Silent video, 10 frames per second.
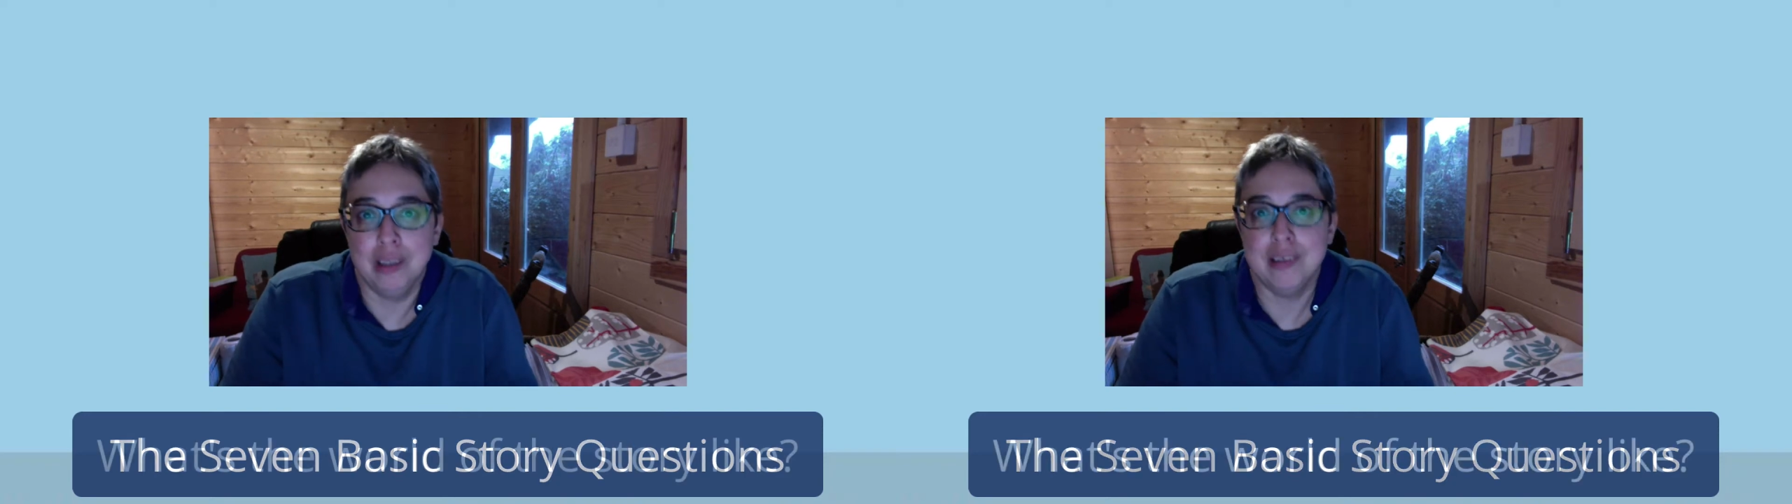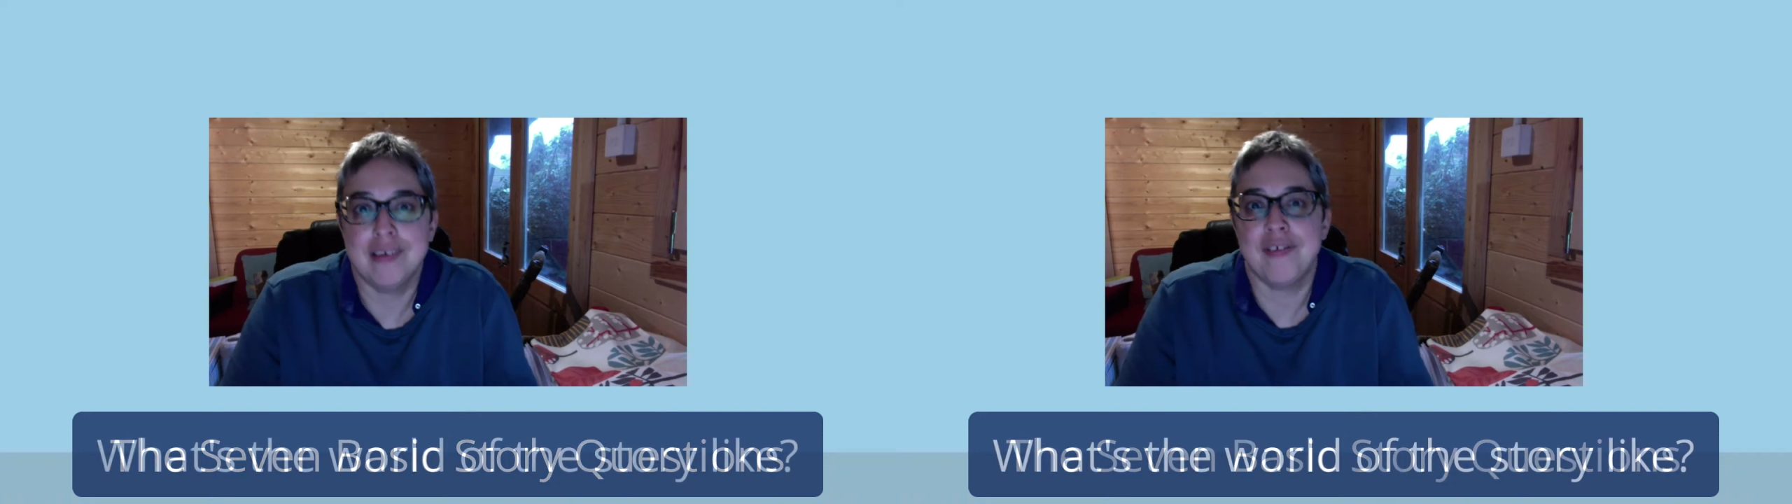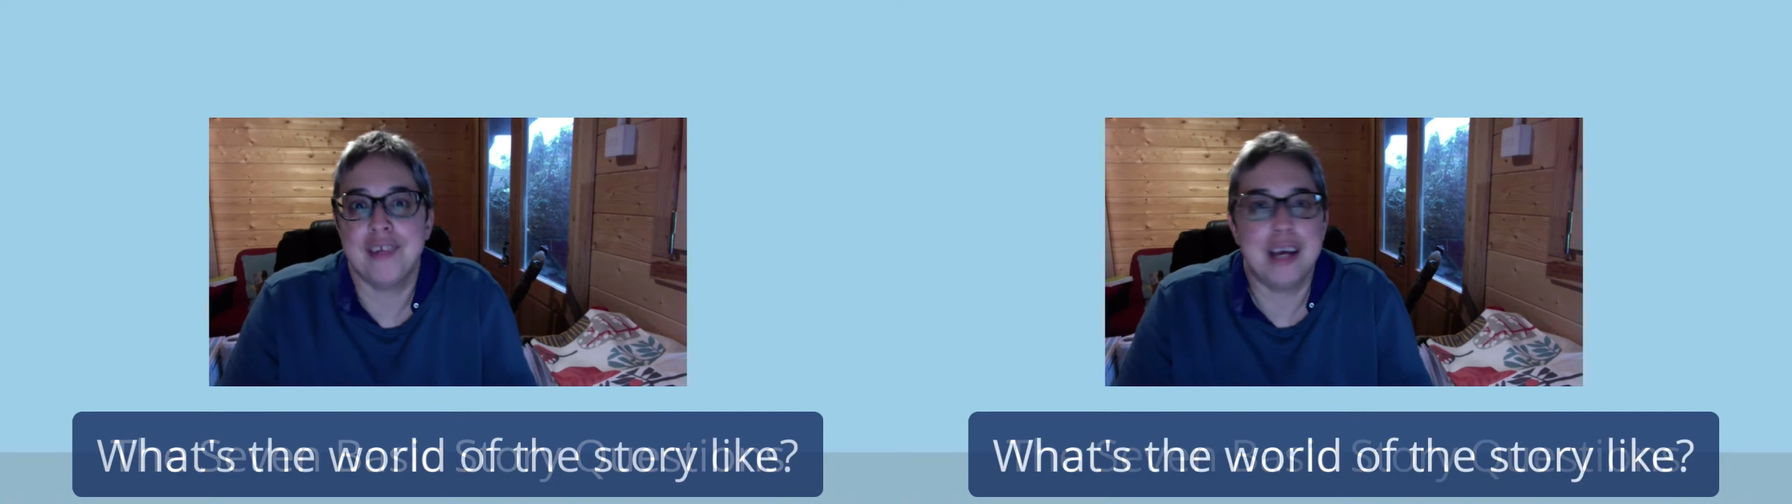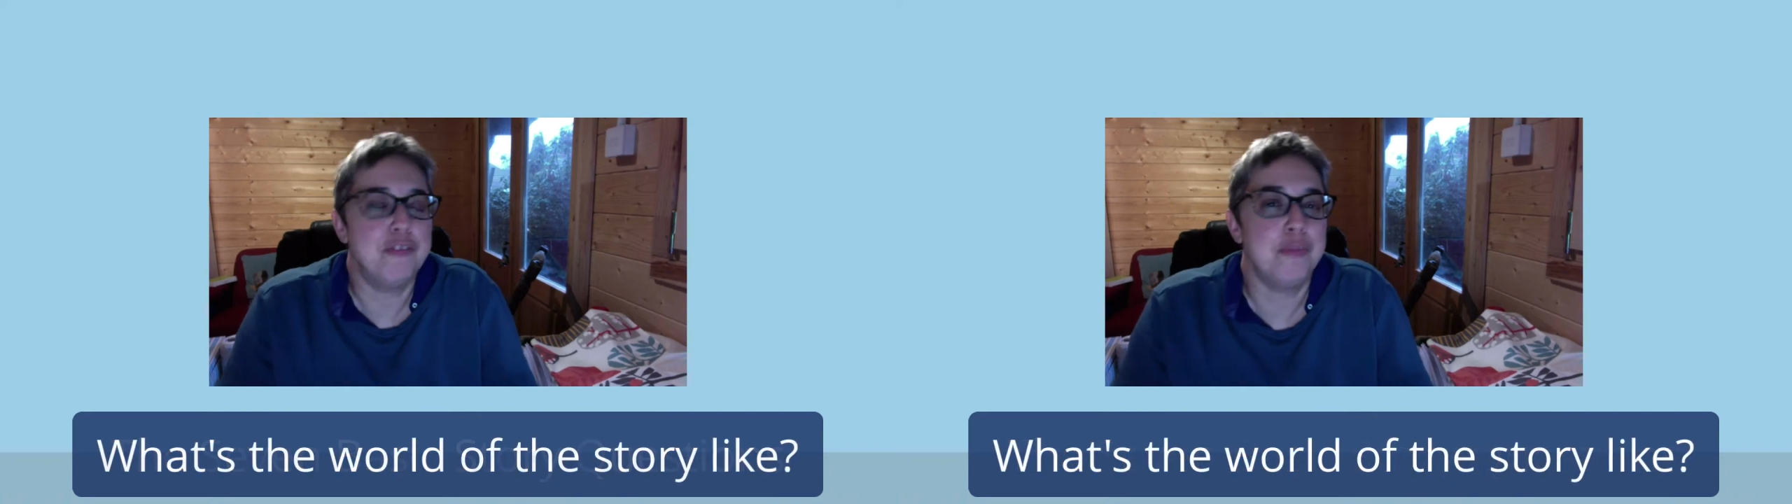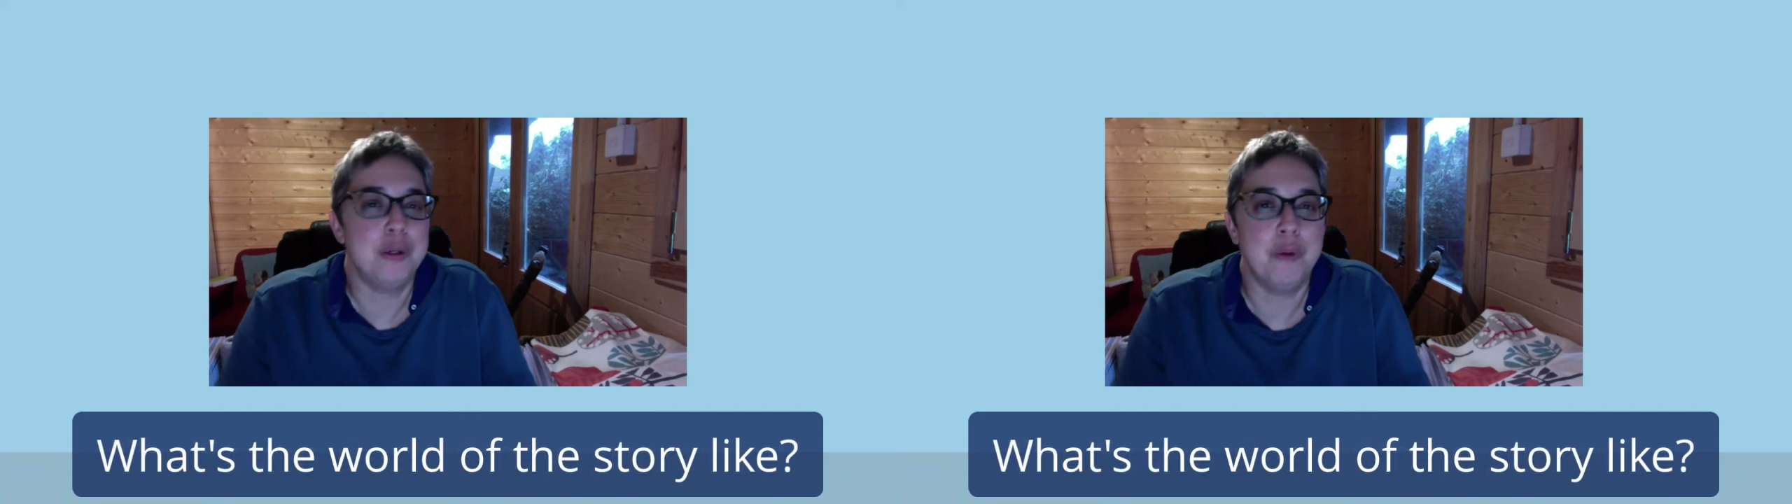It doesn't have to
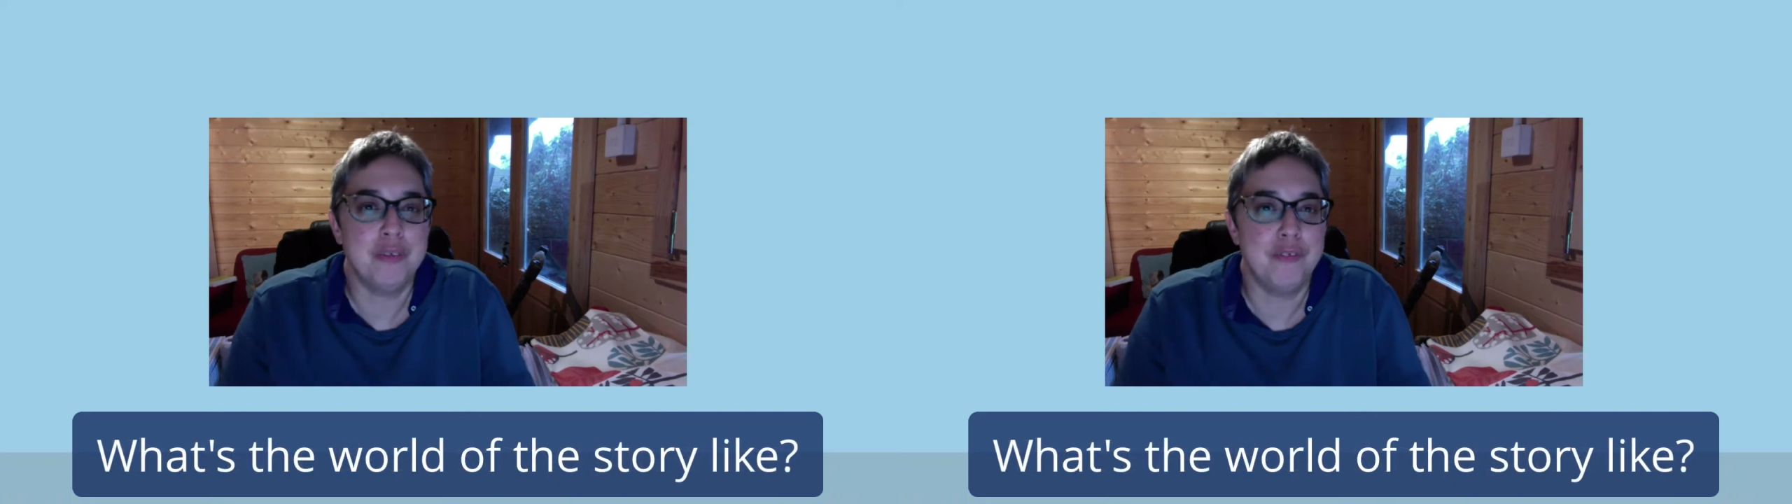be one of